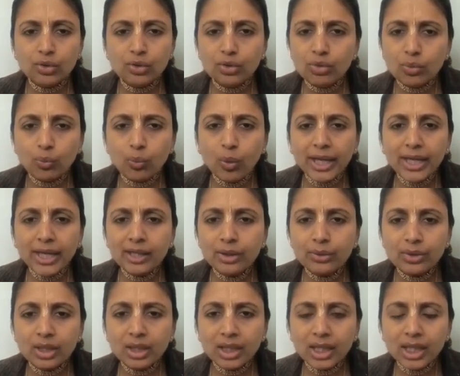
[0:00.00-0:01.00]
Why are
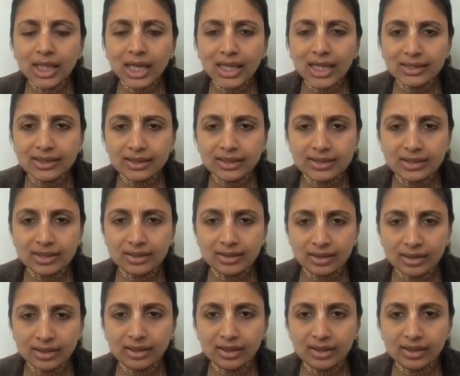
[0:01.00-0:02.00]
you thinking like this?
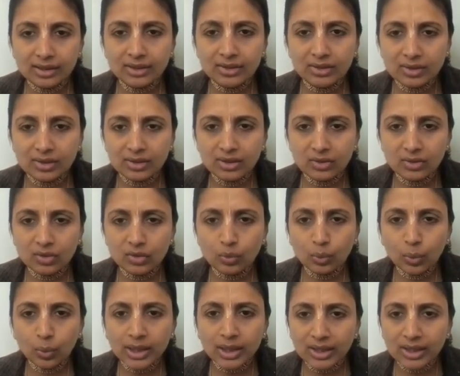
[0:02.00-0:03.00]
This is
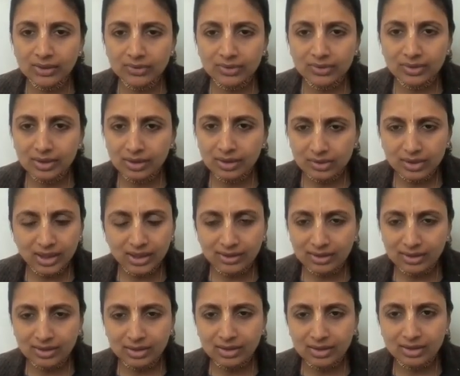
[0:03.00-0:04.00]
what he's, see,
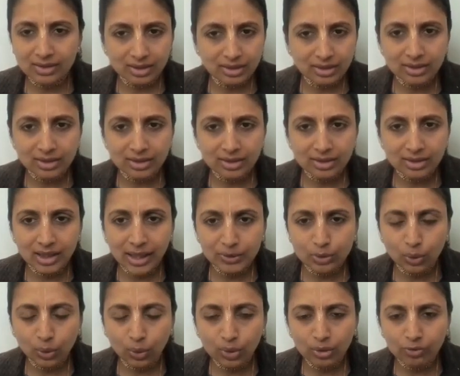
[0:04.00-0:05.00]
this is an
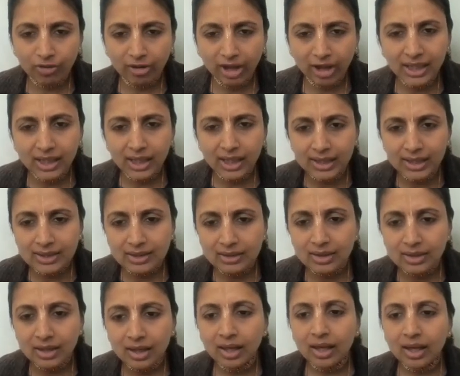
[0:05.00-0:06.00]
episode where
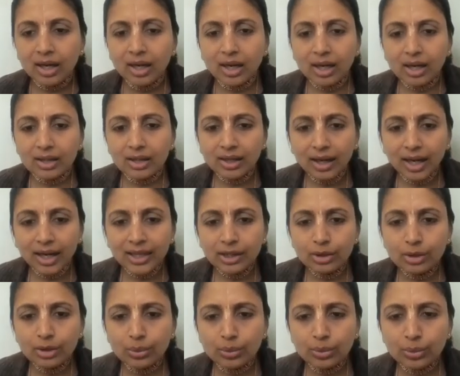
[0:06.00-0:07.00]
he's trying
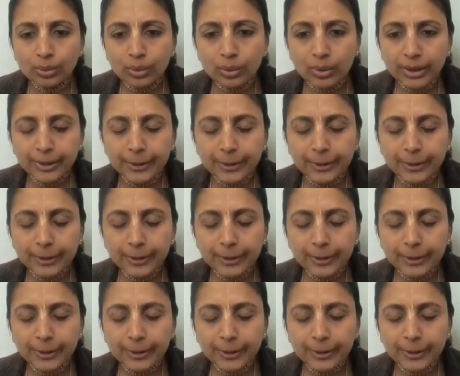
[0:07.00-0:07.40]
to